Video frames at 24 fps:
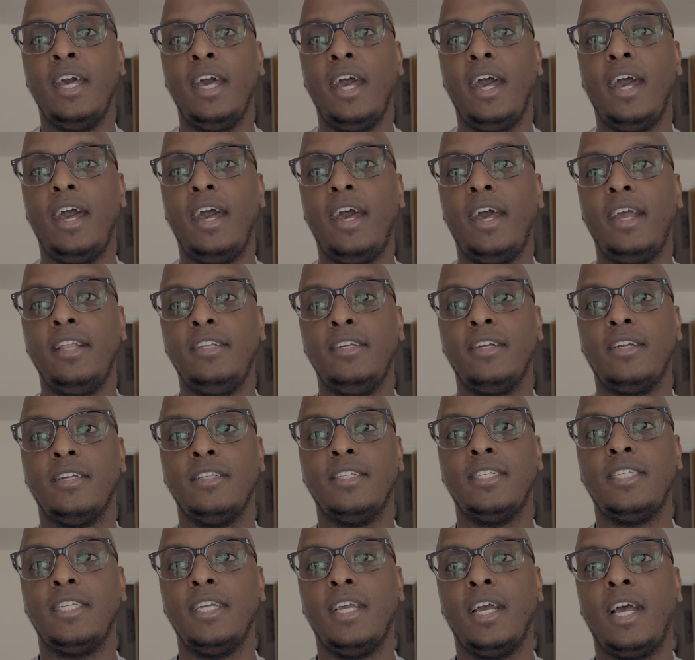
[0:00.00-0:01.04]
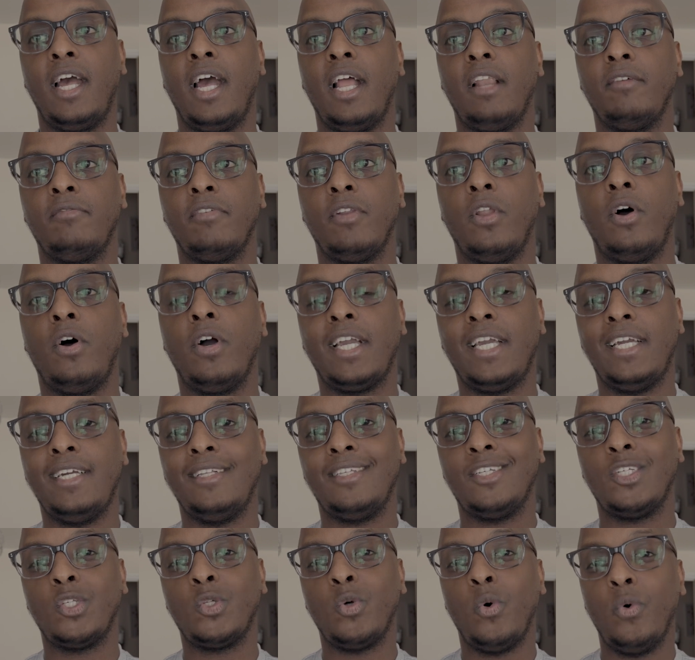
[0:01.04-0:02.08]
And you can see a hell of a lot of
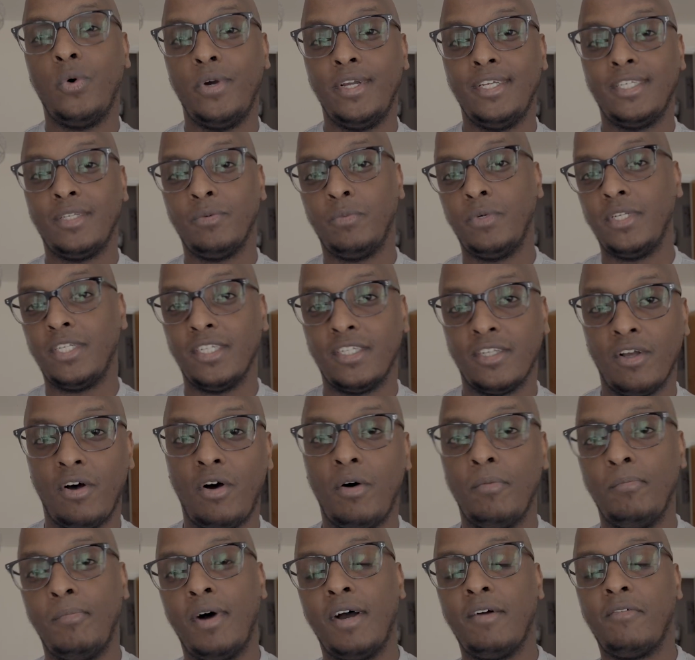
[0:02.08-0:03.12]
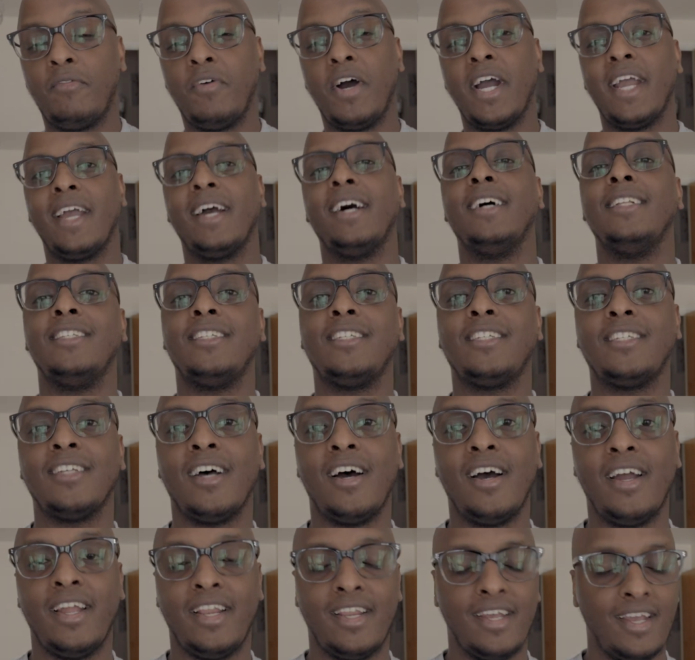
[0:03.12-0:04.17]
kids' toys, which is on my right-hand
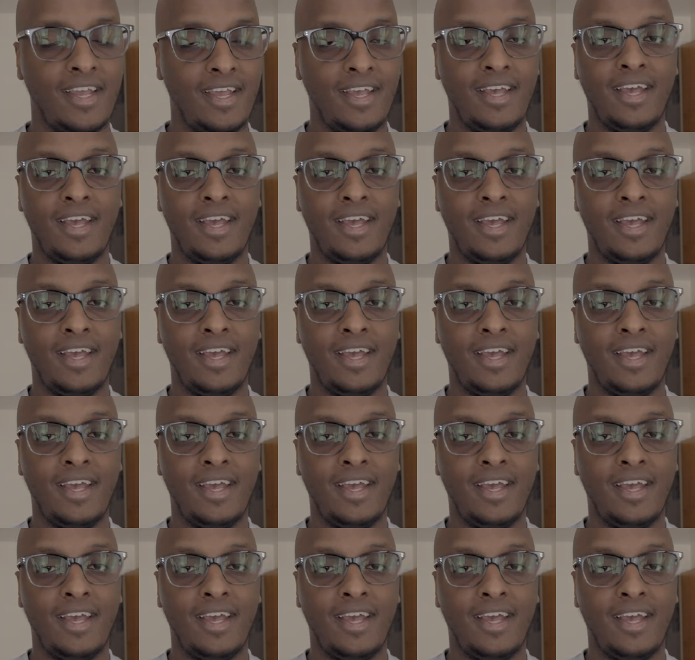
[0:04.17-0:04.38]
side.